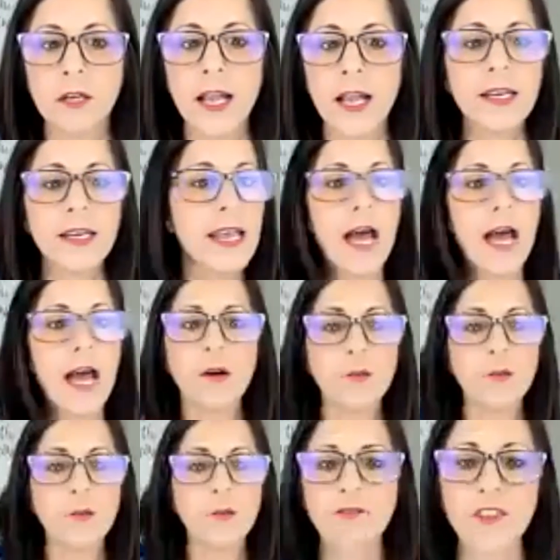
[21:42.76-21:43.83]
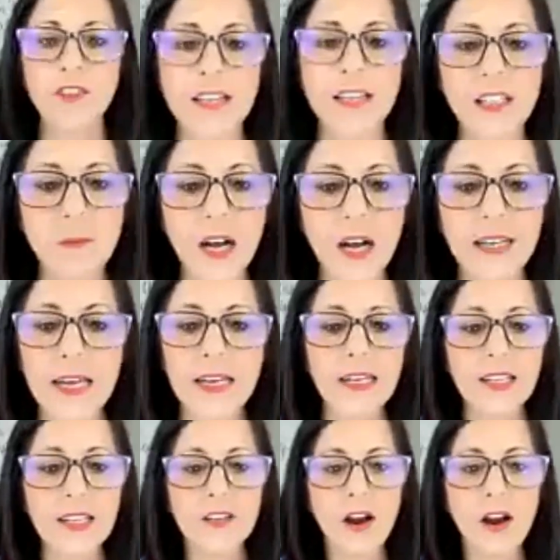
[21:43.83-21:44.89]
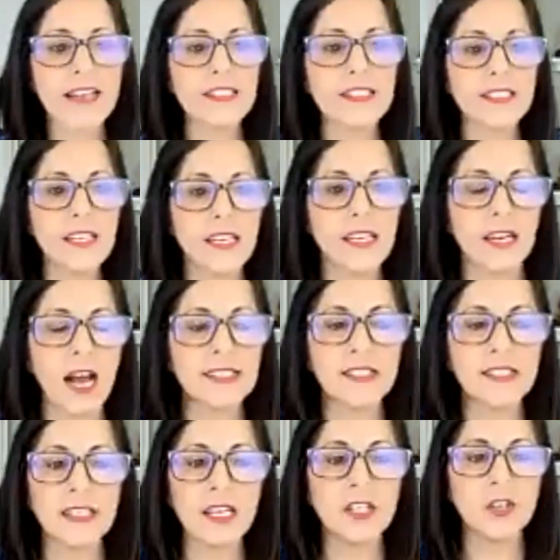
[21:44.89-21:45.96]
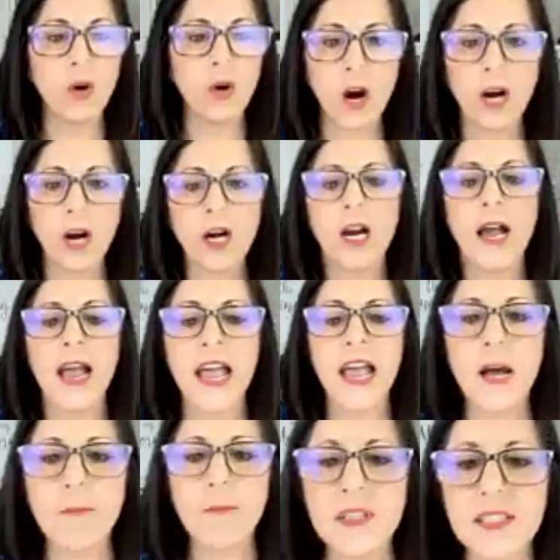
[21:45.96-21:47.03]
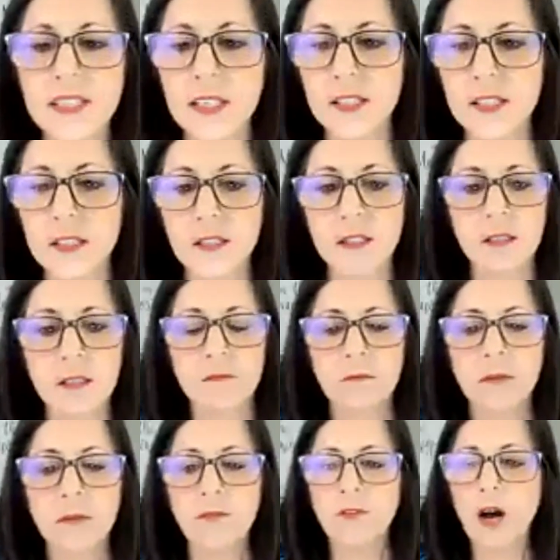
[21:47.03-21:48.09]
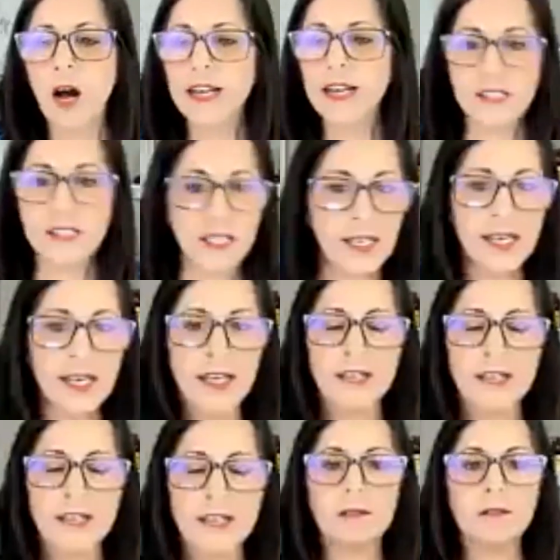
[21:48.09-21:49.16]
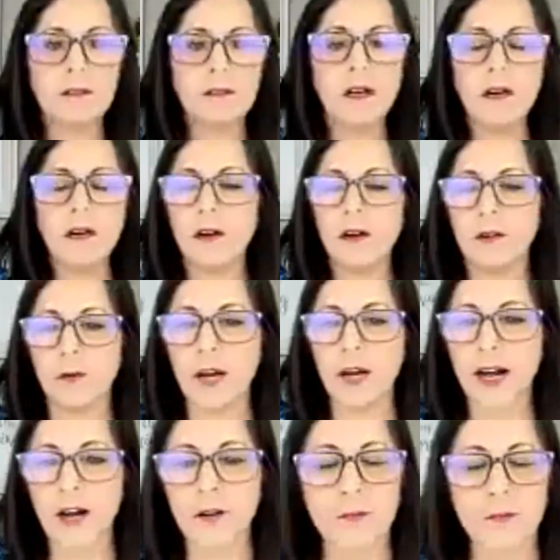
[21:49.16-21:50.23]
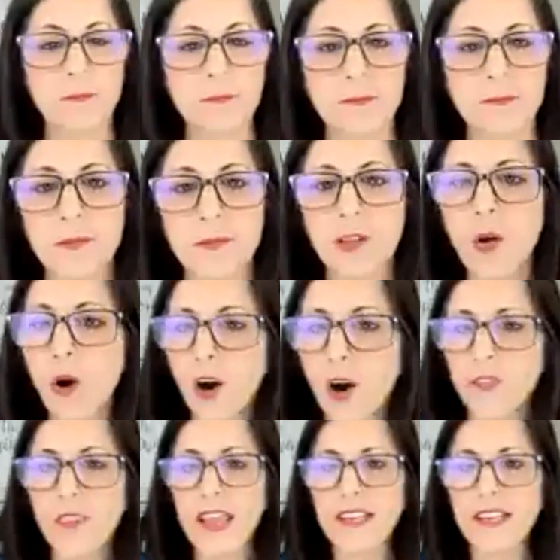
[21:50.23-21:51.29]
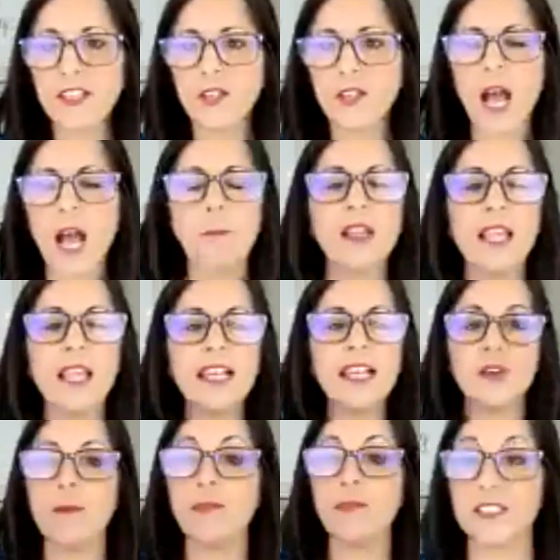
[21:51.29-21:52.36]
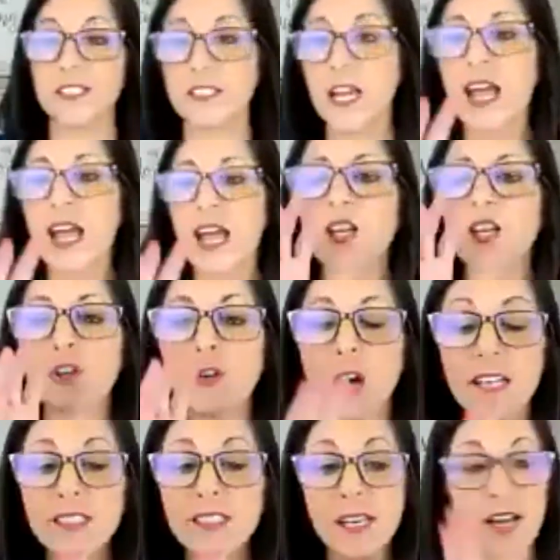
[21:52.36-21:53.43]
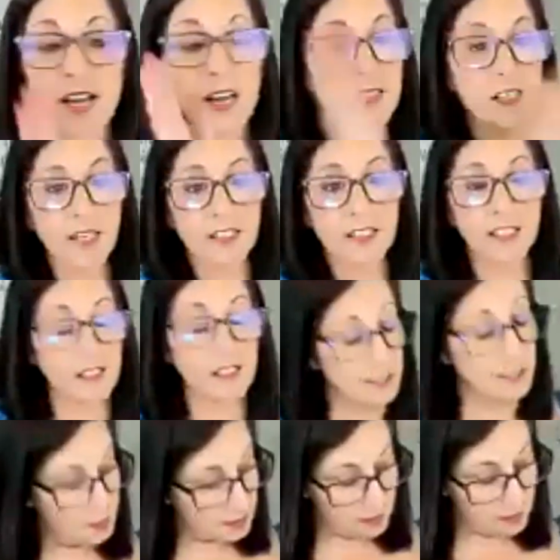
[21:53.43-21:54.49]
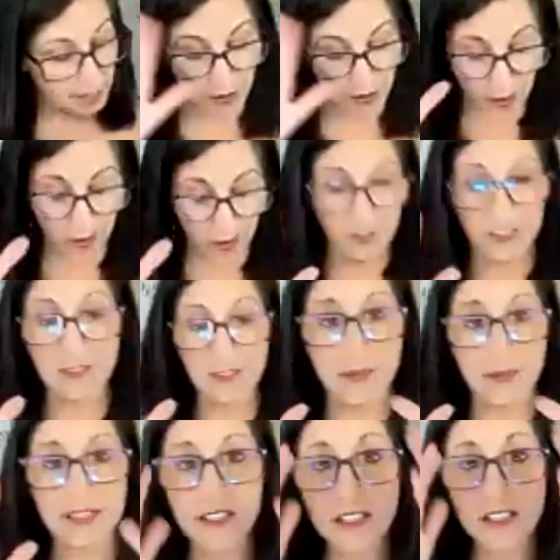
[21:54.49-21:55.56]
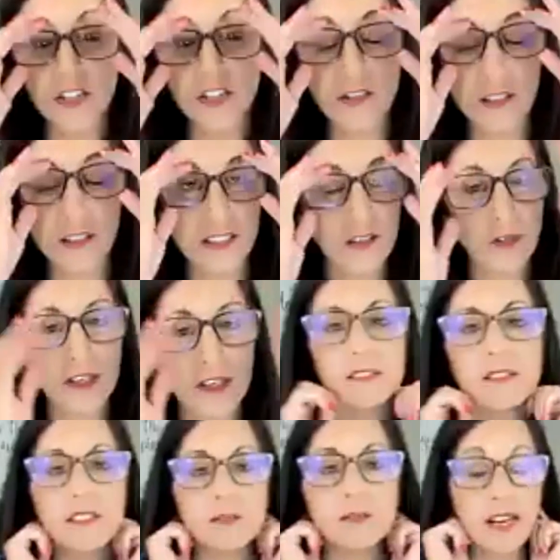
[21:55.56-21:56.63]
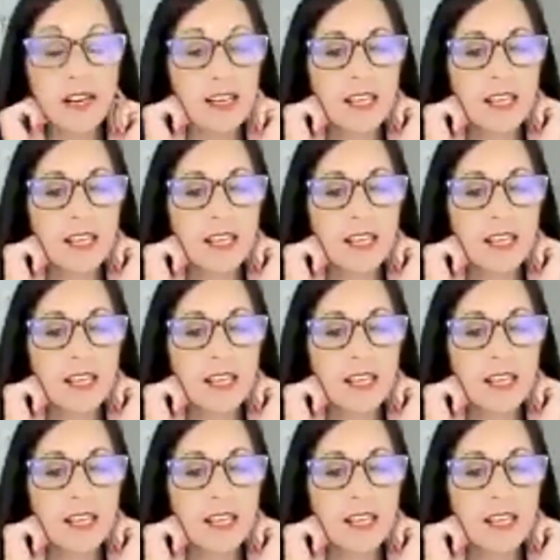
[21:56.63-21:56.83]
And yeah, we have things. Come on, get it in there. I see it. I see your embassies. I see it. Oh, wow. Lord, thank you. I bless your embassies. And you, i tell you, I talked to, I don't know, it's my sister and someone else this morning.